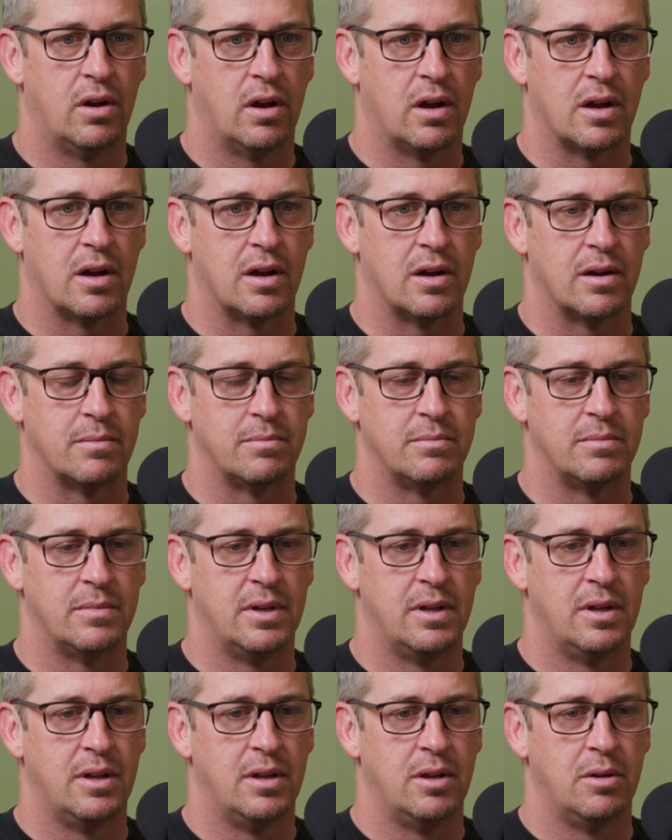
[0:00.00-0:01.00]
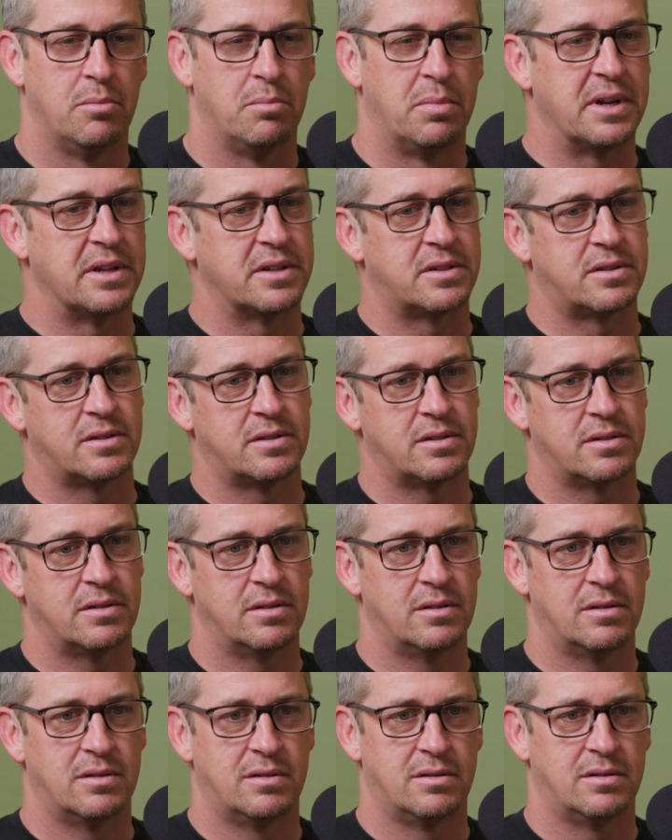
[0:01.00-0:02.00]
But it's
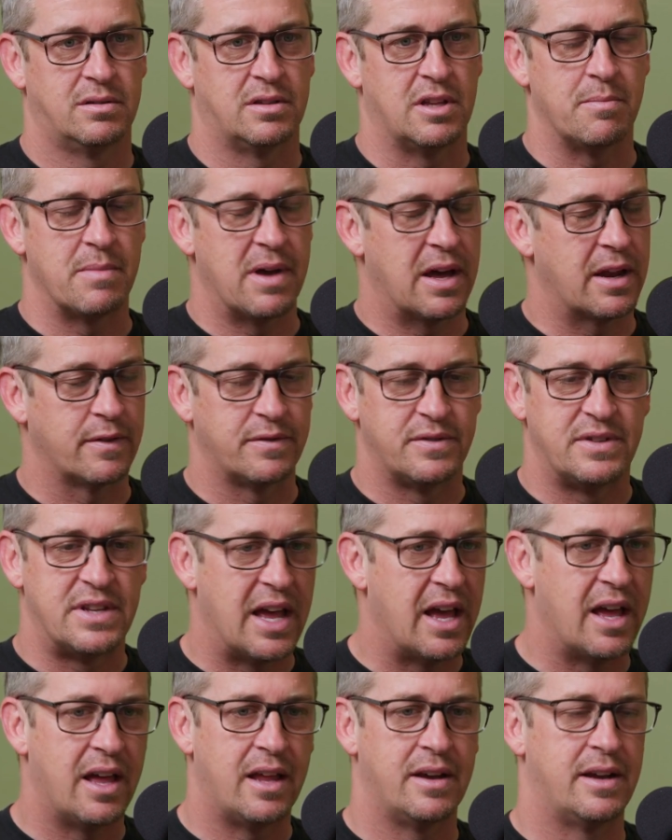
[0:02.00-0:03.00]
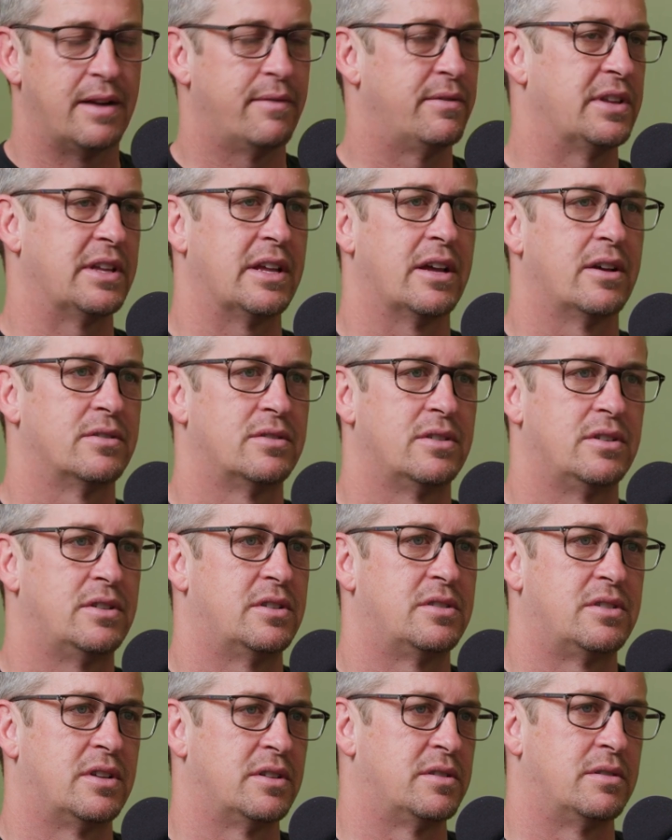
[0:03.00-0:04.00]
the amount of debt and everything else. It
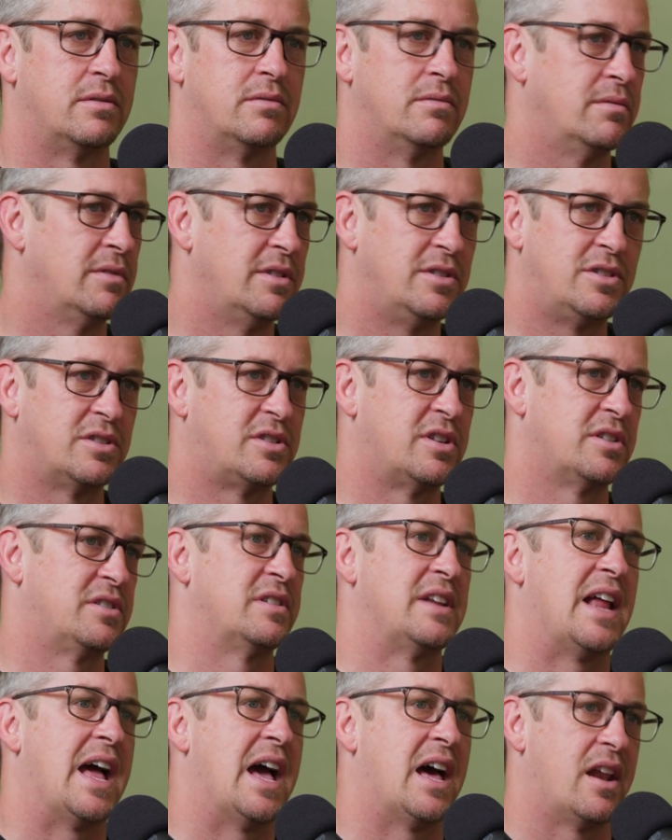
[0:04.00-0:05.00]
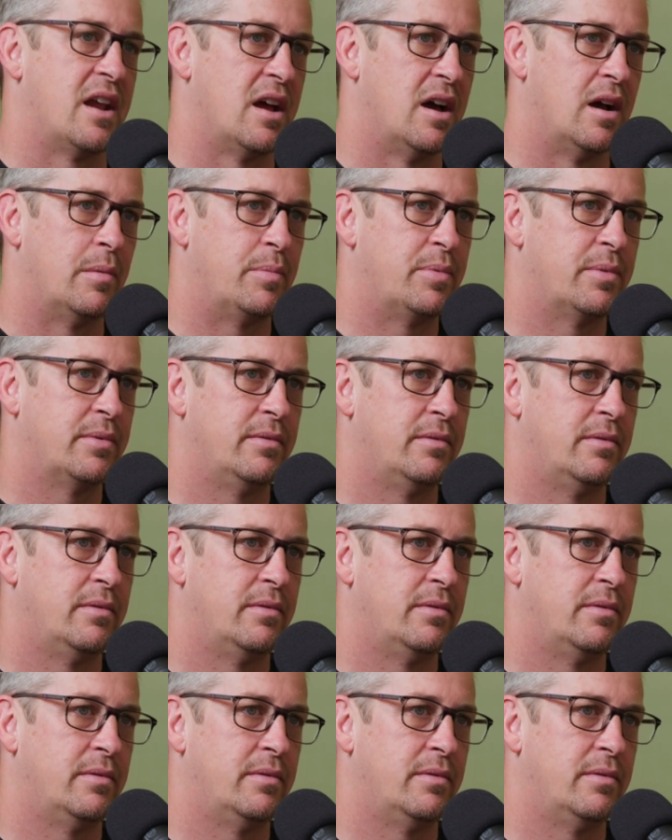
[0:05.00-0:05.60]
just doesn't add up.